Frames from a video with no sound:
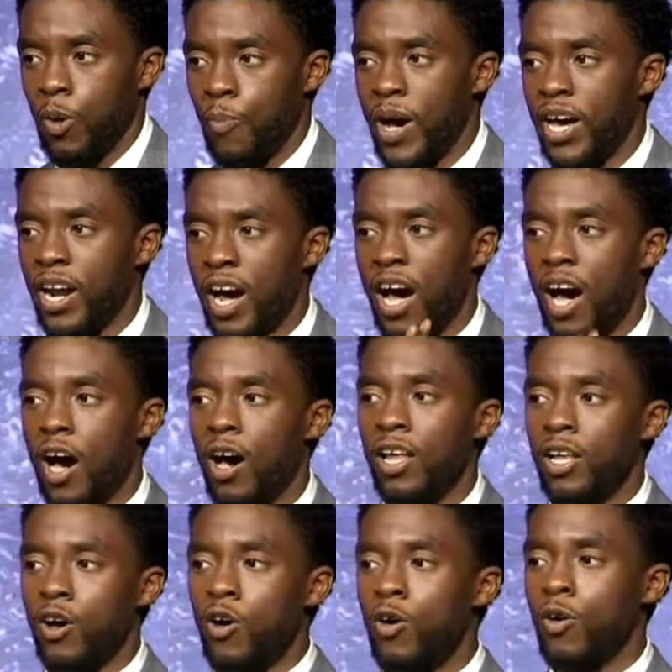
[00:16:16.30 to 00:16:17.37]
No matter
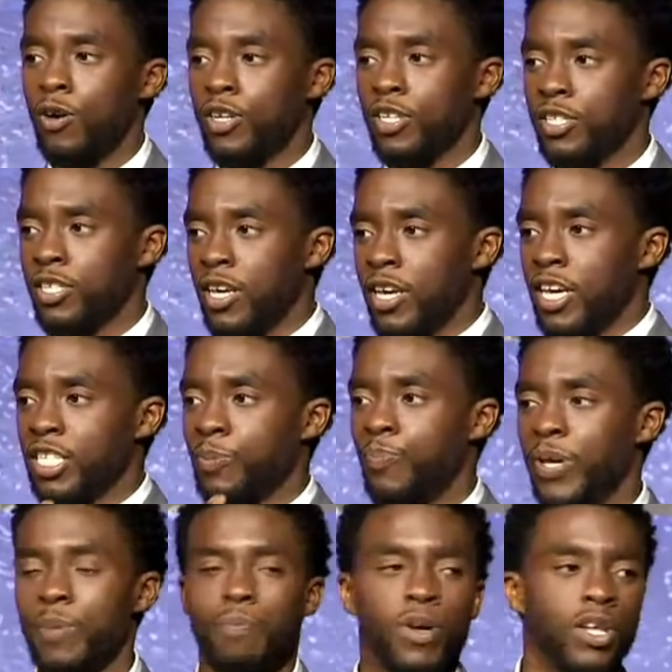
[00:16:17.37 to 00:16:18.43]
how long it's, it's
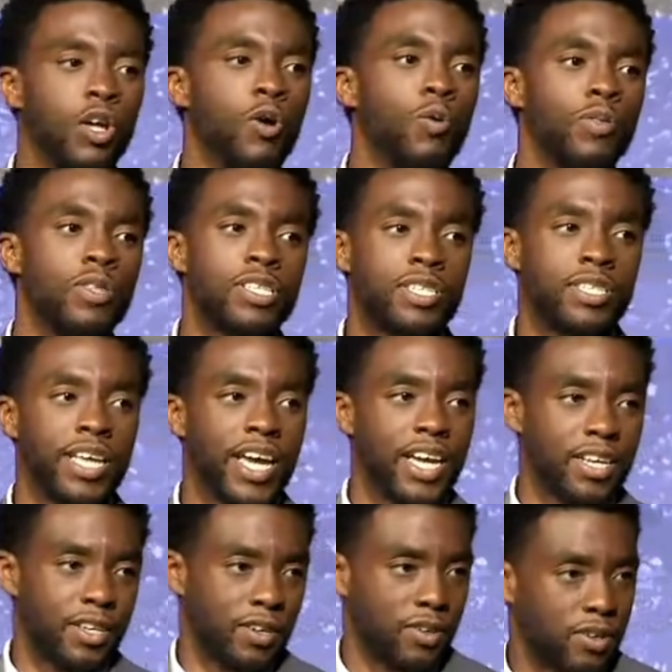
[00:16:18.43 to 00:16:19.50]
been below the
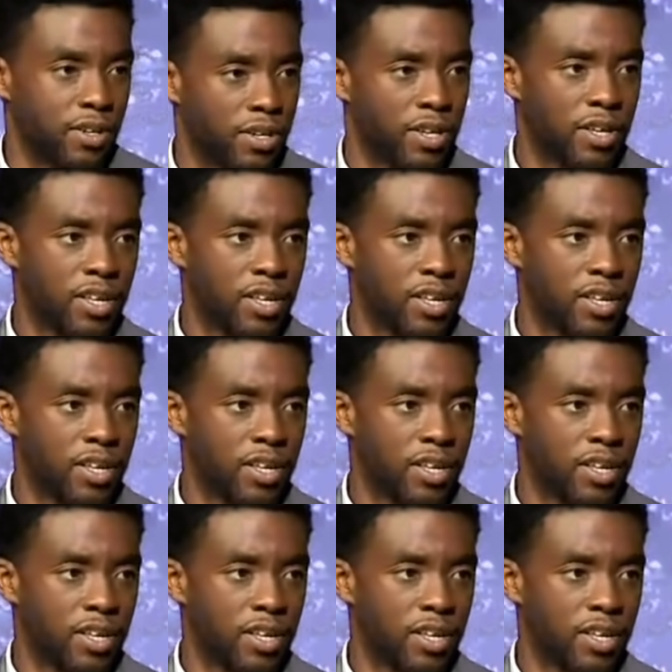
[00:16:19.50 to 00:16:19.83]
standard